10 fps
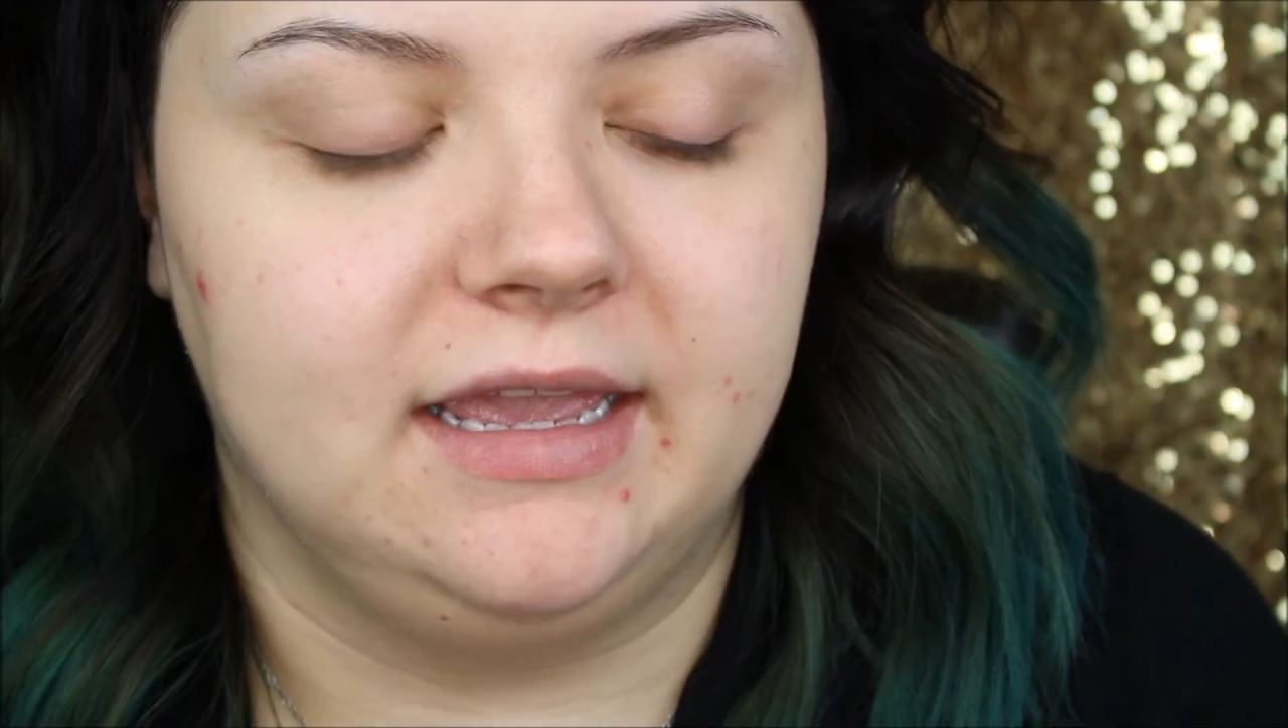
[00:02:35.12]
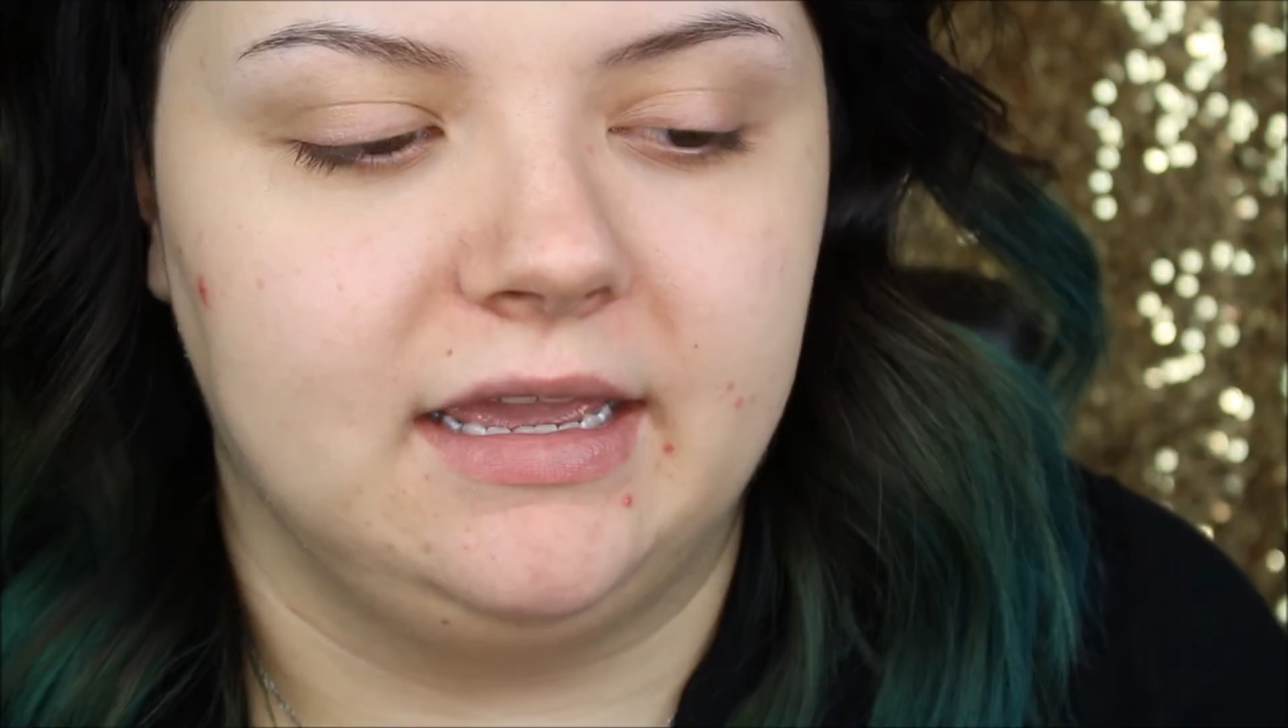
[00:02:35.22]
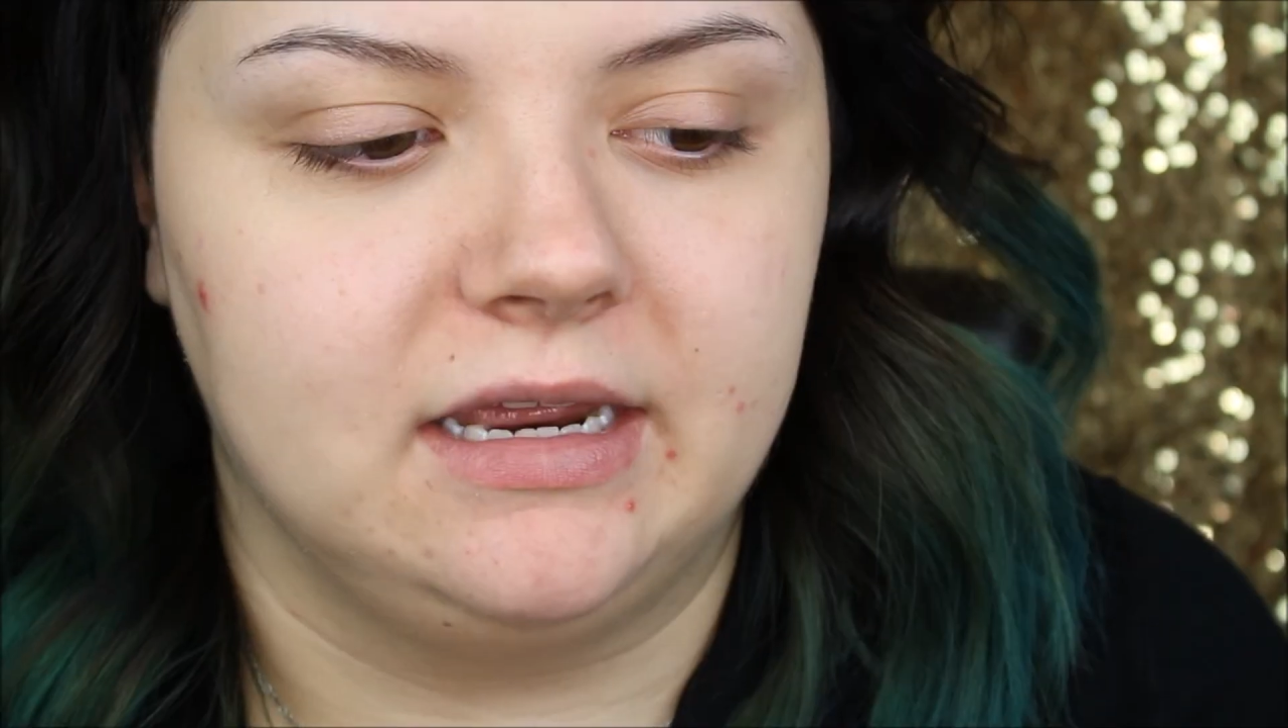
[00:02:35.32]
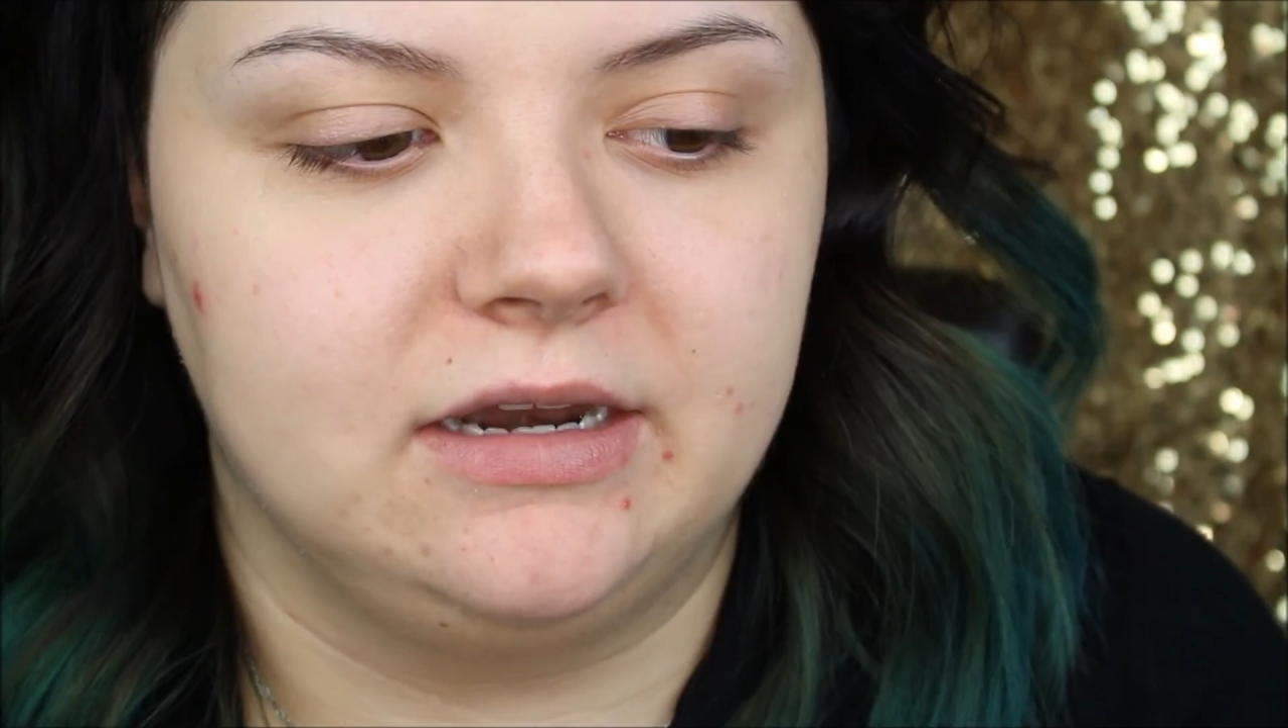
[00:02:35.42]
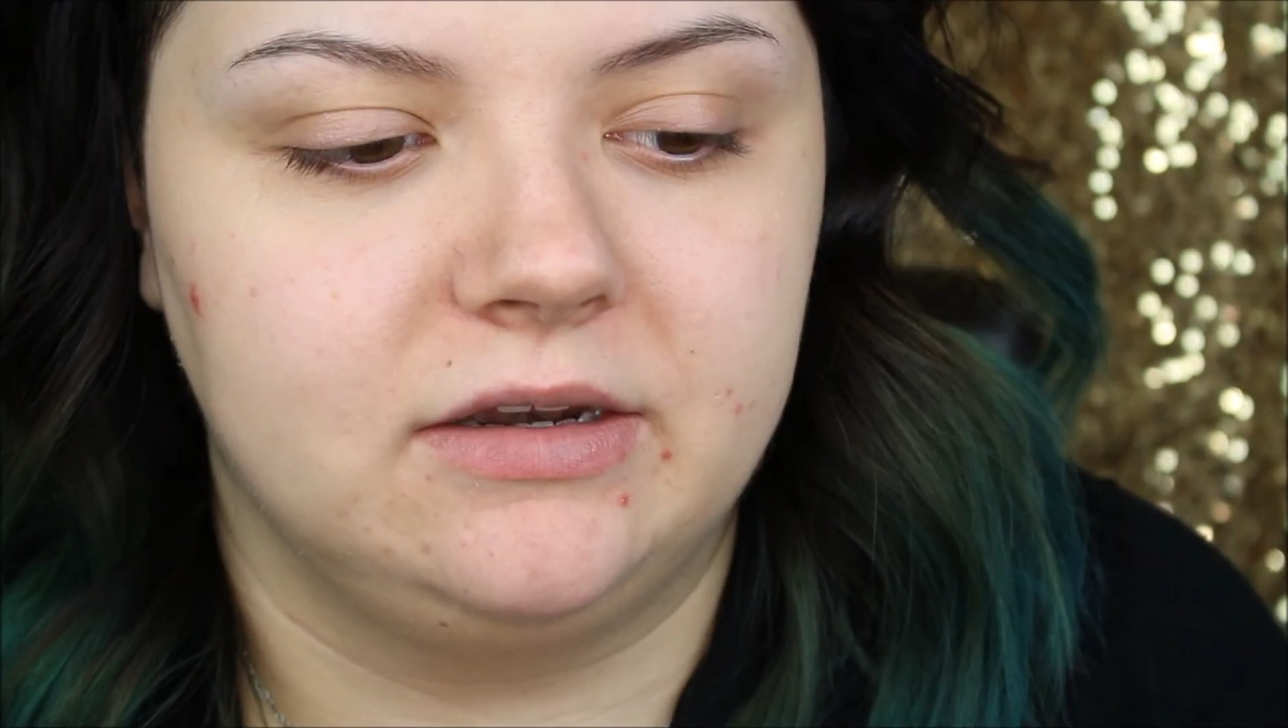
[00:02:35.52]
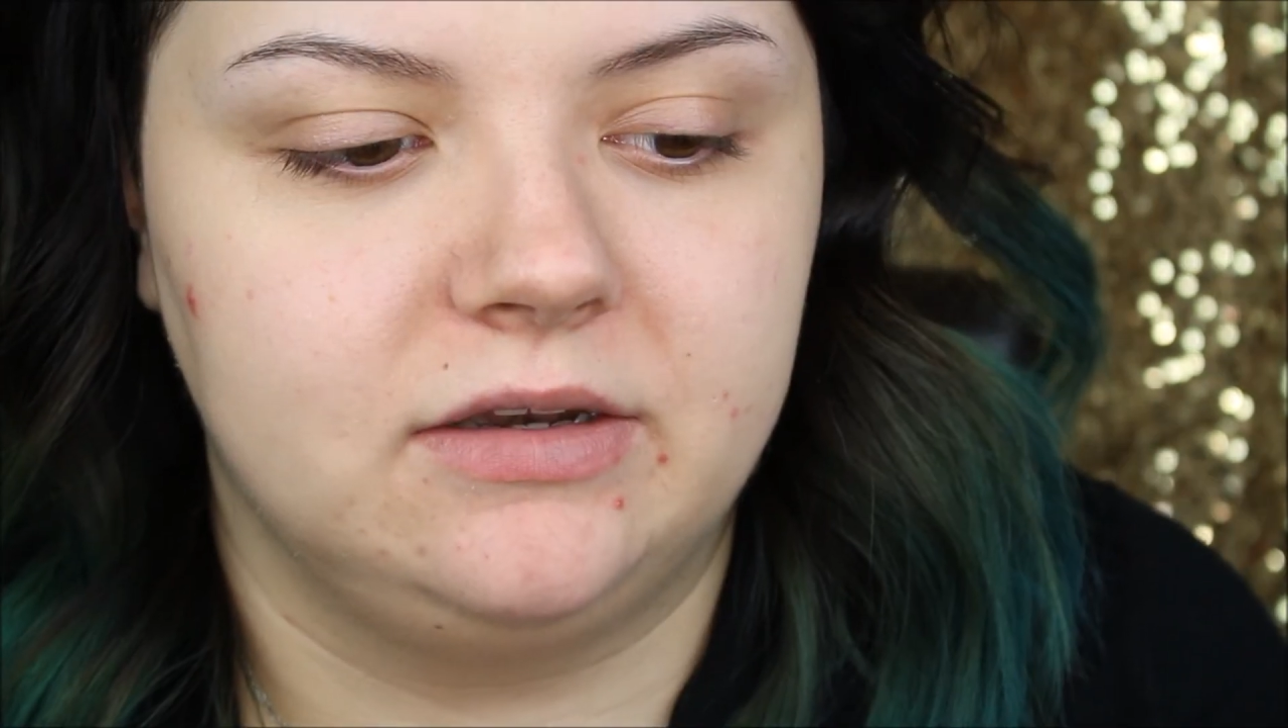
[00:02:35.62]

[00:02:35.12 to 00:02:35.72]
It